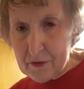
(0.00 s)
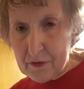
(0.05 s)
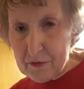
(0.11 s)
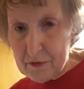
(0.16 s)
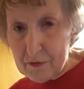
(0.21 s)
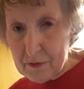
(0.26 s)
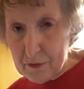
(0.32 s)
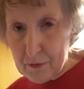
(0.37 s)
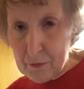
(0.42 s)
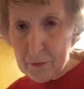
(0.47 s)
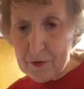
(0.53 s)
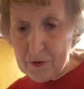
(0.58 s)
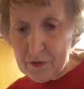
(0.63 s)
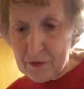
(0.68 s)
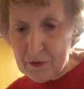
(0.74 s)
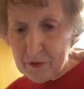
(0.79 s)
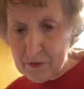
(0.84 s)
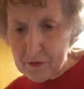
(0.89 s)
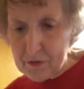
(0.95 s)
So we
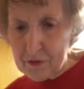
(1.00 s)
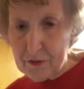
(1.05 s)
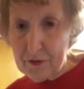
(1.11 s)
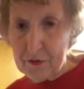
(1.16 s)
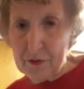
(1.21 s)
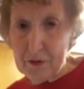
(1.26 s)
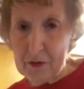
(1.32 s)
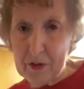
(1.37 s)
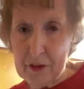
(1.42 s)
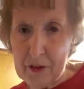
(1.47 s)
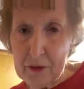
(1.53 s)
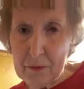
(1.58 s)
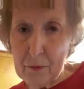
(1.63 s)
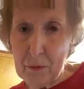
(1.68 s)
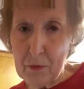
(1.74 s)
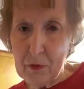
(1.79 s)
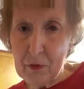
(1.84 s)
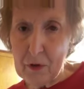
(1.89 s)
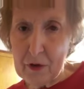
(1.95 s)
just keep
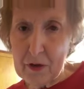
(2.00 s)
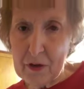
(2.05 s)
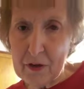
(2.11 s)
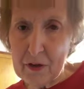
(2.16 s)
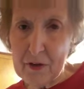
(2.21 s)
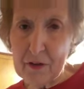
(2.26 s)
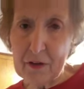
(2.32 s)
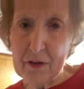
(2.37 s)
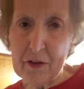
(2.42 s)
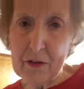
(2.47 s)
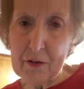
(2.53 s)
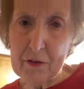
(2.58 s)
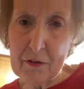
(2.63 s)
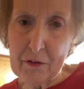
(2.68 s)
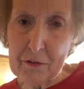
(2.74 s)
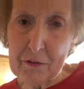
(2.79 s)
working it here.